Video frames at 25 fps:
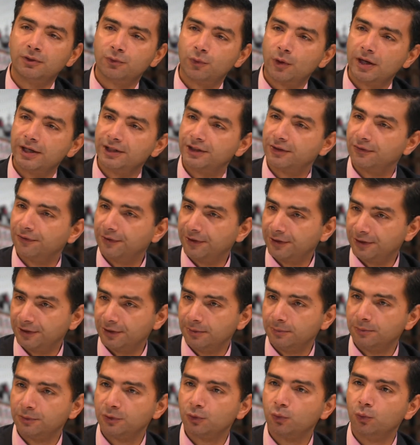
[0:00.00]
rights
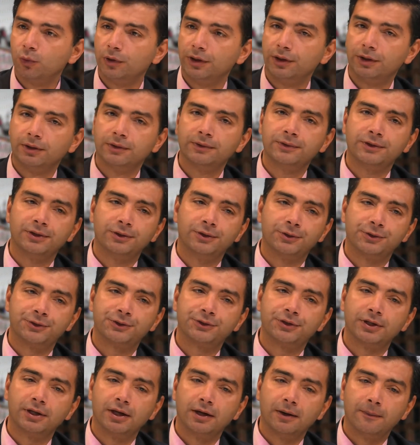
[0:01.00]
victims where
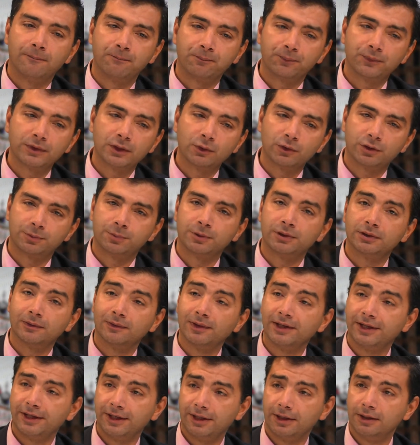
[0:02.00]
there's
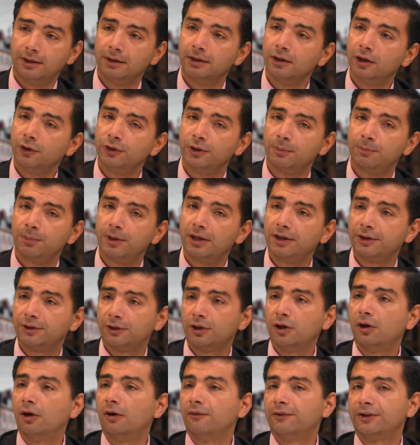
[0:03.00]
responsibility on the part
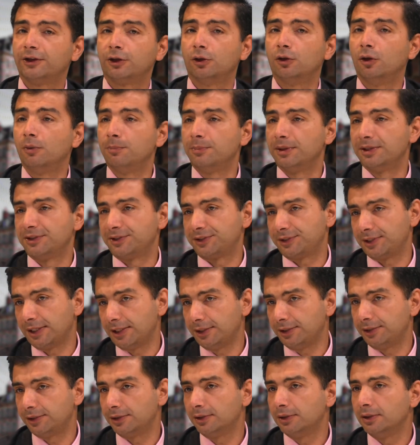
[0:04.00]
of the Colombian
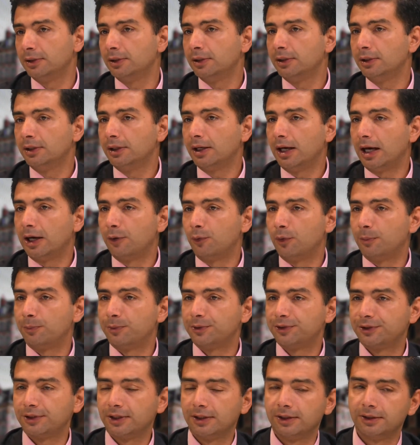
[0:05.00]
state. I
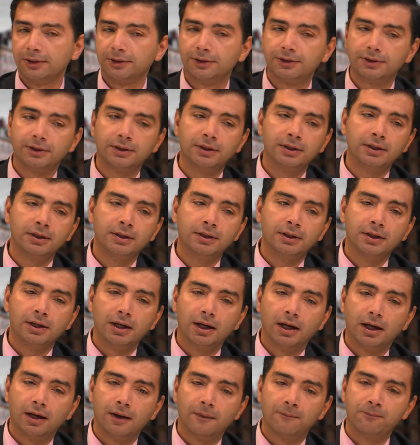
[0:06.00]
represent
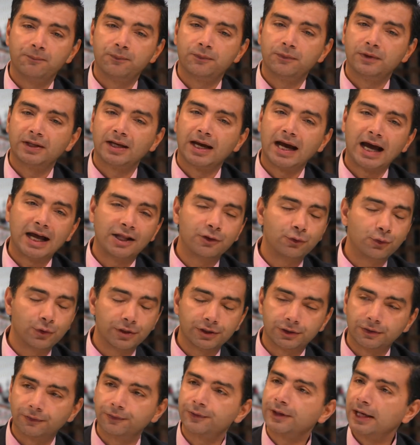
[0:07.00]

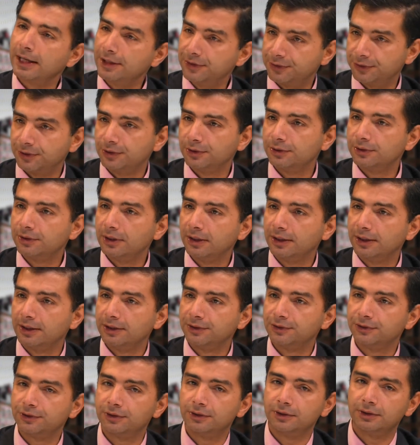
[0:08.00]
hundreds of cases
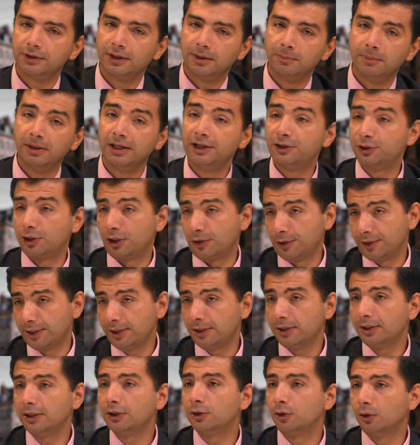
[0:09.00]
against the
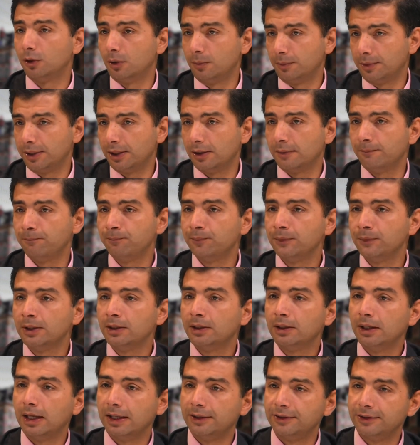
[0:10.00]
military in Colombia,
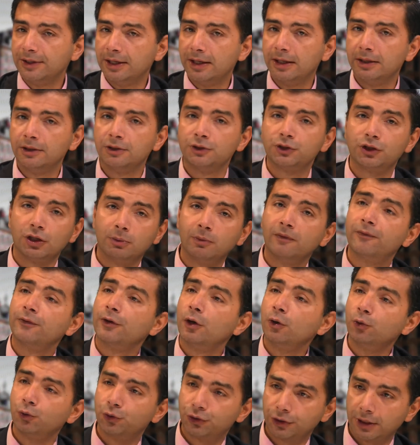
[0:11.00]
and then some of
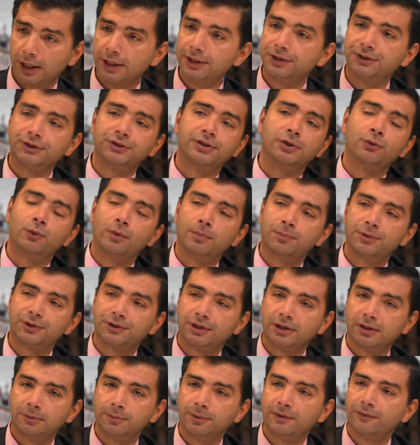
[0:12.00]
those cases I
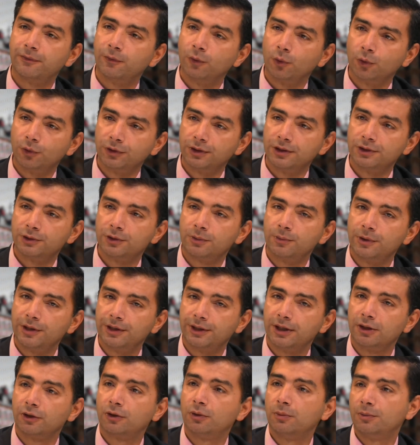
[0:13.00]
represent before the
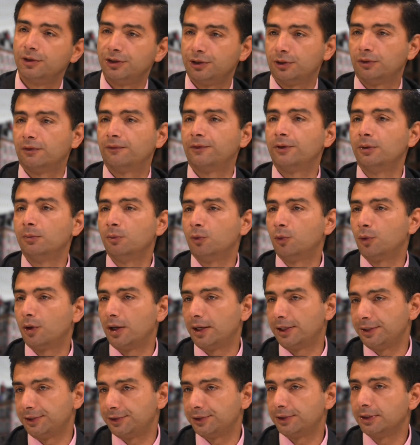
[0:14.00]
Inter-American Commission of Human
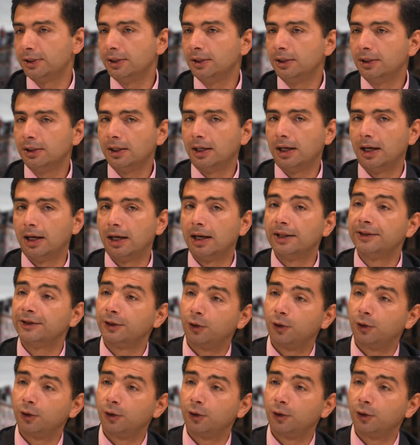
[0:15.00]
Rights and the